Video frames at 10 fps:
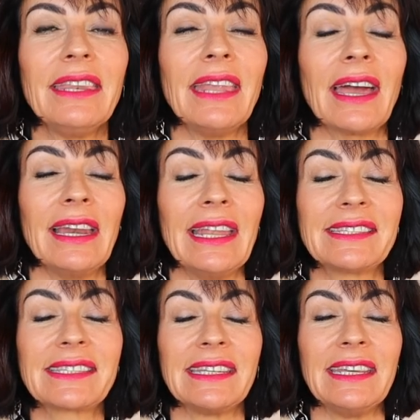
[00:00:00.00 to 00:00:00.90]
Now
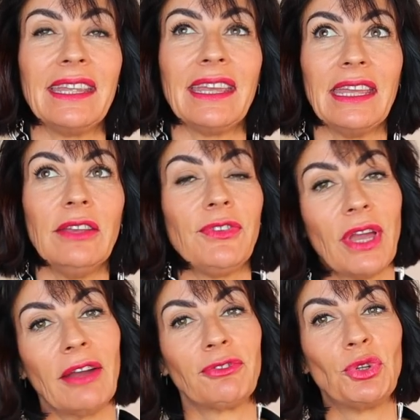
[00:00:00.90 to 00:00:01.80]
let's see if you
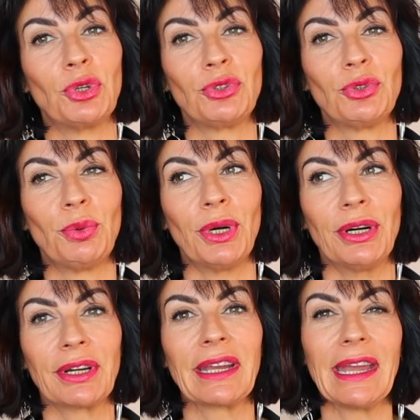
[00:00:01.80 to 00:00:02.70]
have to go to
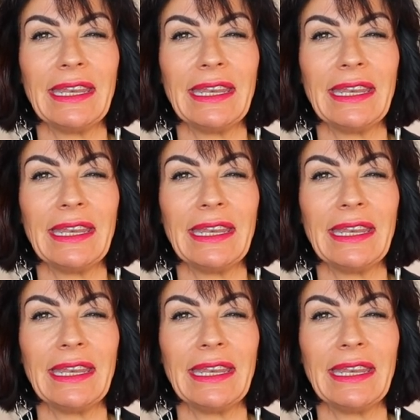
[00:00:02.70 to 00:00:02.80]
work